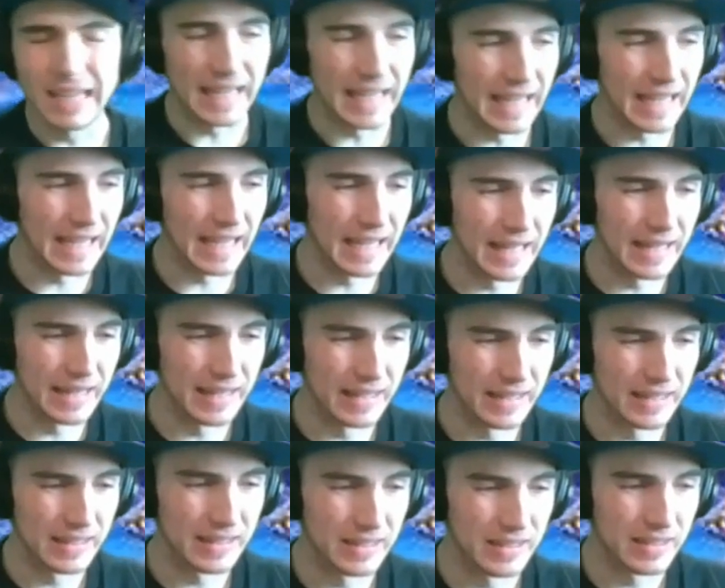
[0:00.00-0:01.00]
and
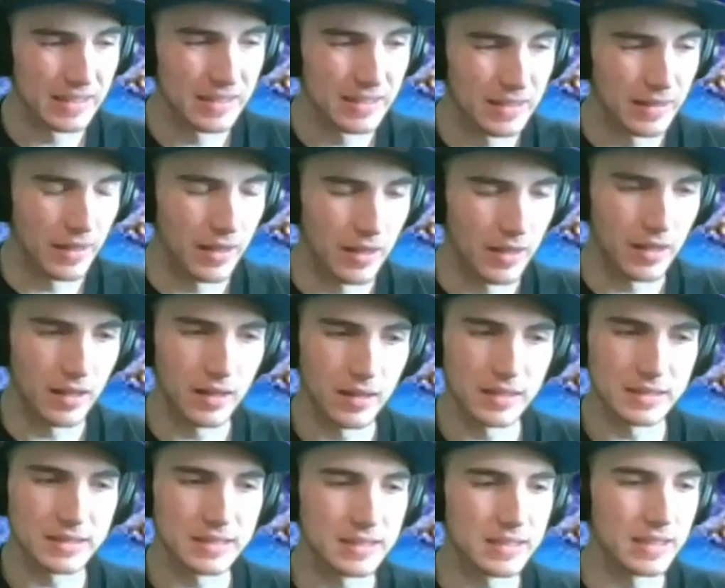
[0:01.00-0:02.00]

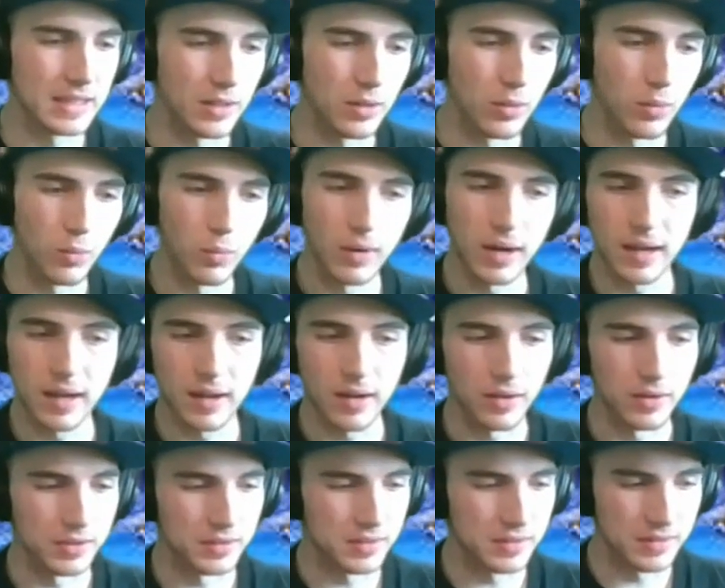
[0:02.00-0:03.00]
let's see what
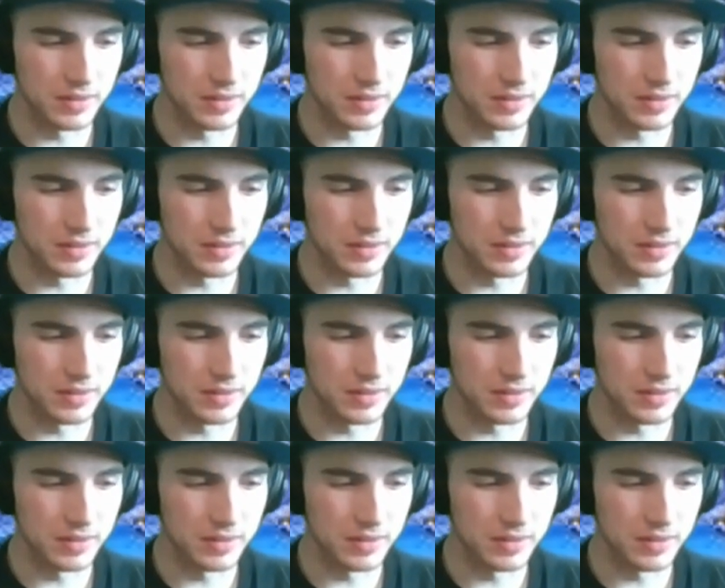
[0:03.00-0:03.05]
else.